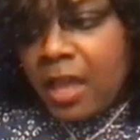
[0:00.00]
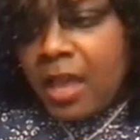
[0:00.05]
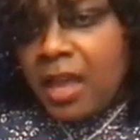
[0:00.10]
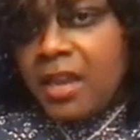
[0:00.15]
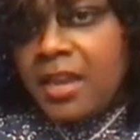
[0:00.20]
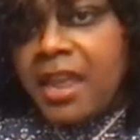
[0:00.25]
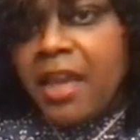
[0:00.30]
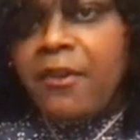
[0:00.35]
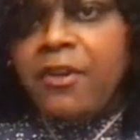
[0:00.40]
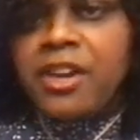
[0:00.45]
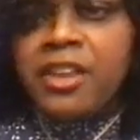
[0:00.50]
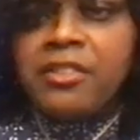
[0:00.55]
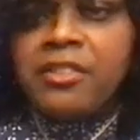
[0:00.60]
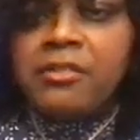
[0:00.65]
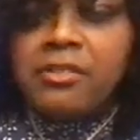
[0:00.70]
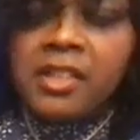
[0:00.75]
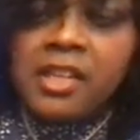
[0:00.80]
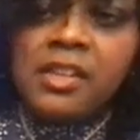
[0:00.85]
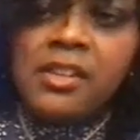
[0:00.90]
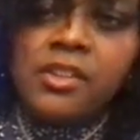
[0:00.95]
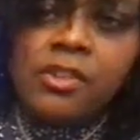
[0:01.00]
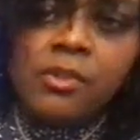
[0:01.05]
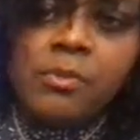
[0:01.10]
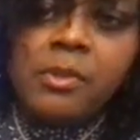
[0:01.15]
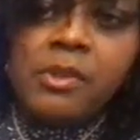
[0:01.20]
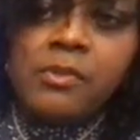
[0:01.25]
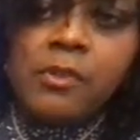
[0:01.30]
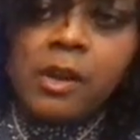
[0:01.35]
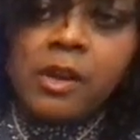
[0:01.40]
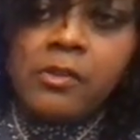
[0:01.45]
Now, another thing too,
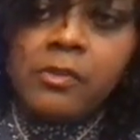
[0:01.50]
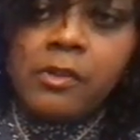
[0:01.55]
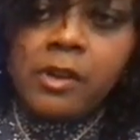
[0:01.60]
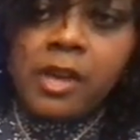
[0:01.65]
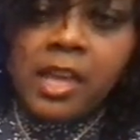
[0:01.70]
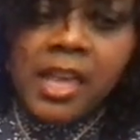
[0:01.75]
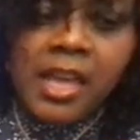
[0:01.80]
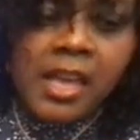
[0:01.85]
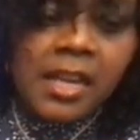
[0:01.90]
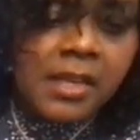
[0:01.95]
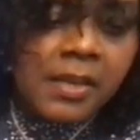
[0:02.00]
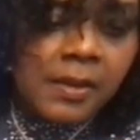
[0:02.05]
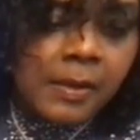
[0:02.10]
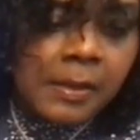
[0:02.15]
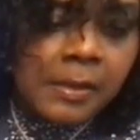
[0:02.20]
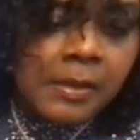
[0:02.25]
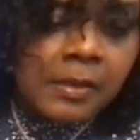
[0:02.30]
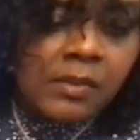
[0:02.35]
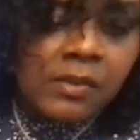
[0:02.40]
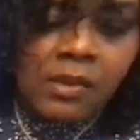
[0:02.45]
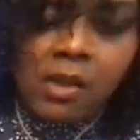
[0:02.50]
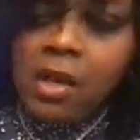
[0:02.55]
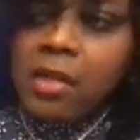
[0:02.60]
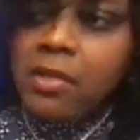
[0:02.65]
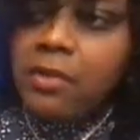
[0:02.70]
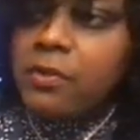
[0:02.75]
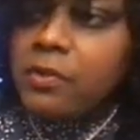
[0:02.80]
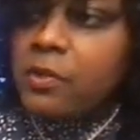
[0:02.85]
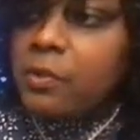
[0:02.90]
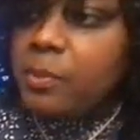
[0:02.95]
before I forget, is all
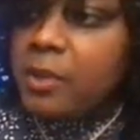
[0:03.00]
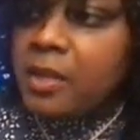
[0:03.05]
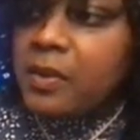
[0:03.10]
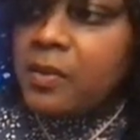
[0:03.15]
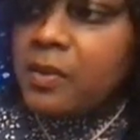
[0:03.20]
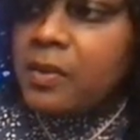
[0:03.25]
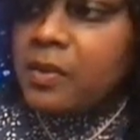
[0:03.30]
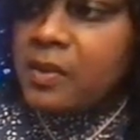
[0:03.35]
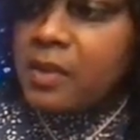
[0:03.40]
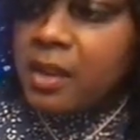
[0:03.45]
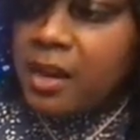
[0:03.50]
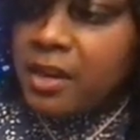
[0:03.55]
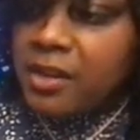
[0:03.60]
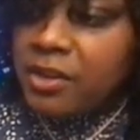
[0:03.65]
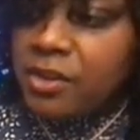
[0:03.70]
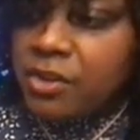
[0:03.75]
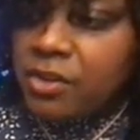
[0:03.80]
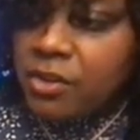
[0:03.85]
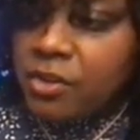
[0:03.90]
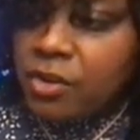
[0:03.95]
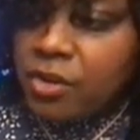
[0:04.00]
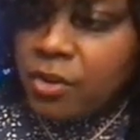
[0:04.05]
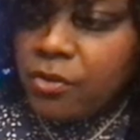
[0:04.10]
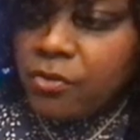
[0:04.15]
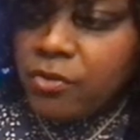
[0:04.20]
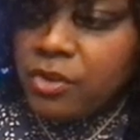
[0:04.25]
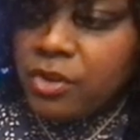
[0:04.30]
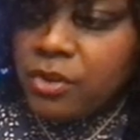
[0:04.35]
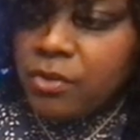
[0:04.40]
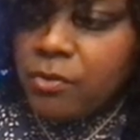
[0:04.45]
those pieces that I just
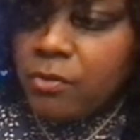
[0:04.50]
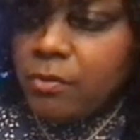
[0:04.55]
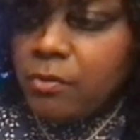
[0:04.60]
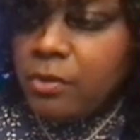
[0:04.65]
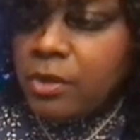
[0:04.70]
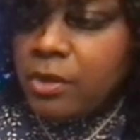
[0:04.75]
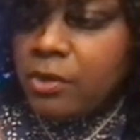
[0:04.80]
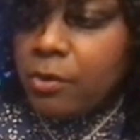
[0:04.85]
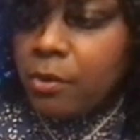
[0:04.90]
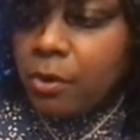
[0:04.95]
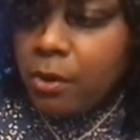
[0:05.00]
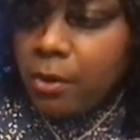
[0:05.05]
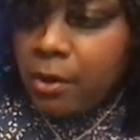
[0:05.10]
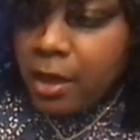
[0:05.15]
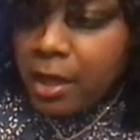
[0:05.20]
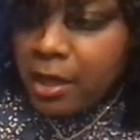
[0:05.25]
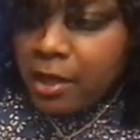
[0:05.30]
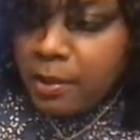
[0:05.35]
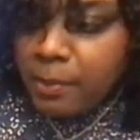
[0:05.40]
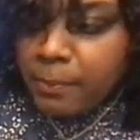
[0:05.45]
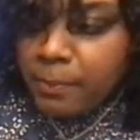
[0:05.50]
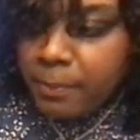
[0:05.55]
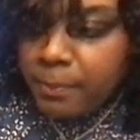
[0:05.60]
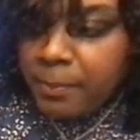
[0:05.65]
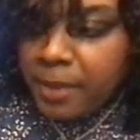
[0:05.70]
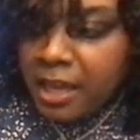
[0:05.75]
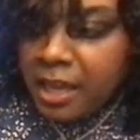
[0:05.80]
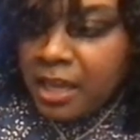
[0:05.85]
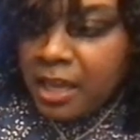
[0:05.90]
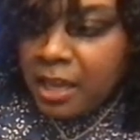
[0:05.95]
showed you, your
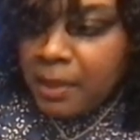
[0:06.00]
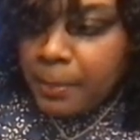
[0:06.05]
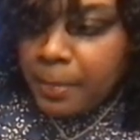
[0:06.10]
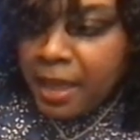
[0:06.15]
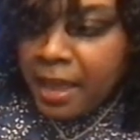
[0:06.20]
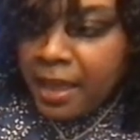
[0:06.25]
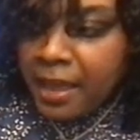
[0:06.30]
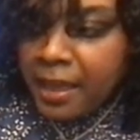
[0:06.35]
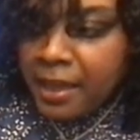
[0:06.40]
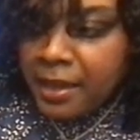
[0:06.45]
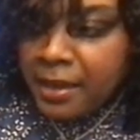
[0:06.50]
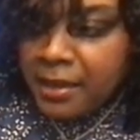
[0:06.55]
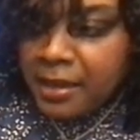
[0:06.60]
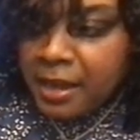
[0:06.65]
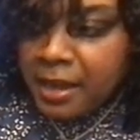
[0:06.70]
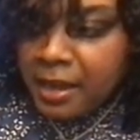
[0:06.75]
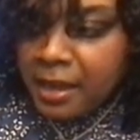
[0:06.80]
baking pan